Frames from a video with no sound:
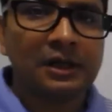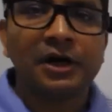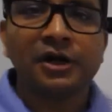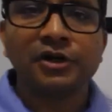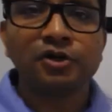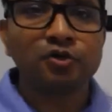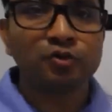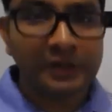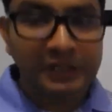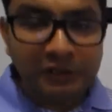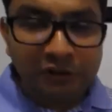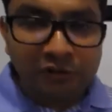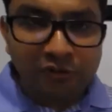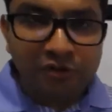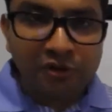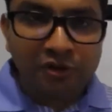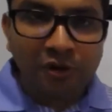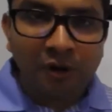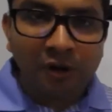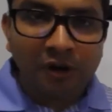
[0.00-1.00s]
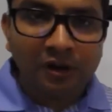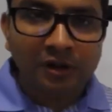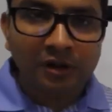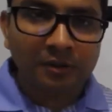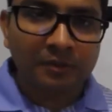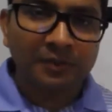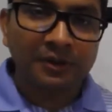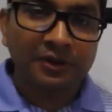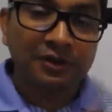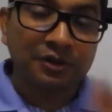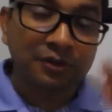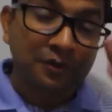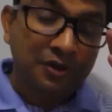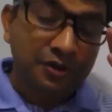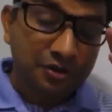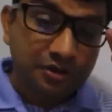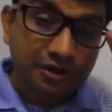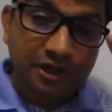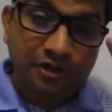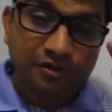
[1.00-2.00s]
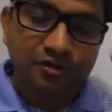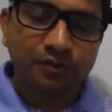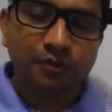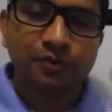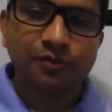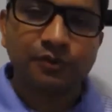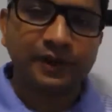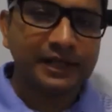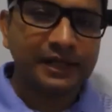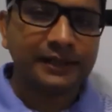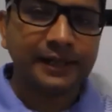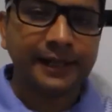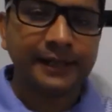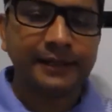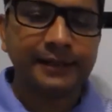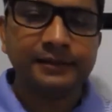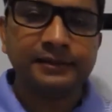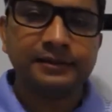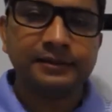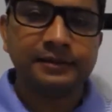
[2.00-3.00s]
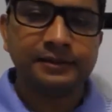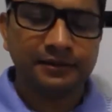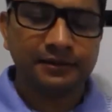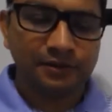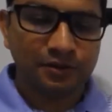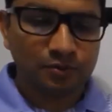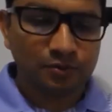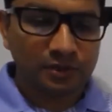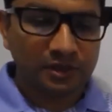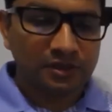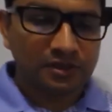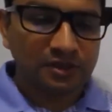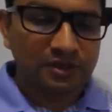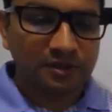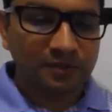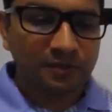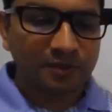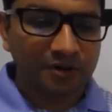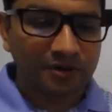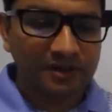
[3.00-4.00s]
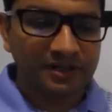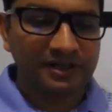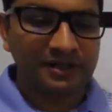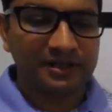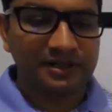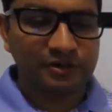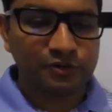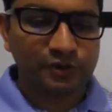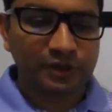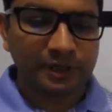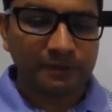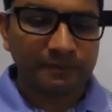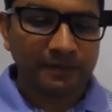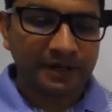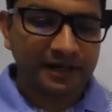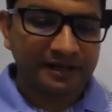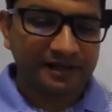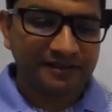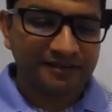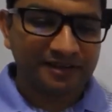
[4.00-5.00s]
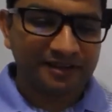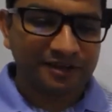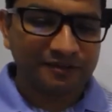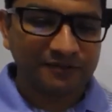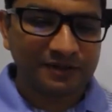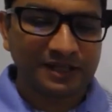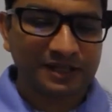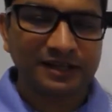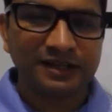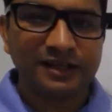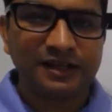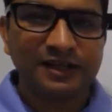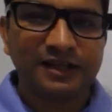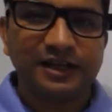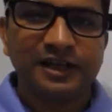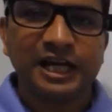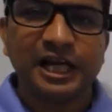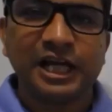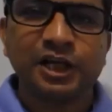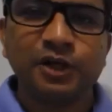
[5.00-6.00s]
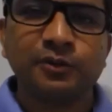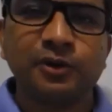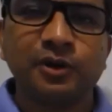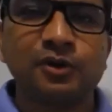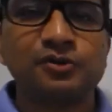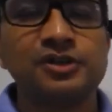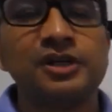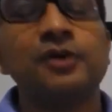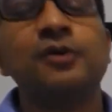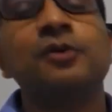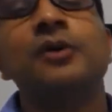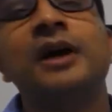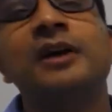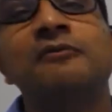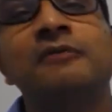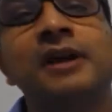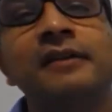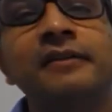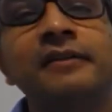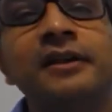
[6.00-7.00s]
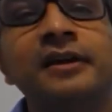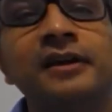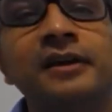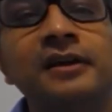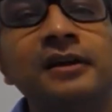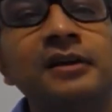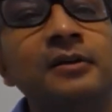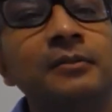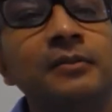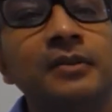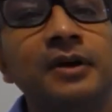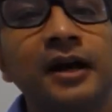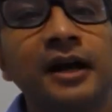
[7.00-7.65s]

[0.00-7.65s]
You went to New York, but your schedule was very tight. You went in the morning and you came back in the evening. And you want to say, oh, I went there.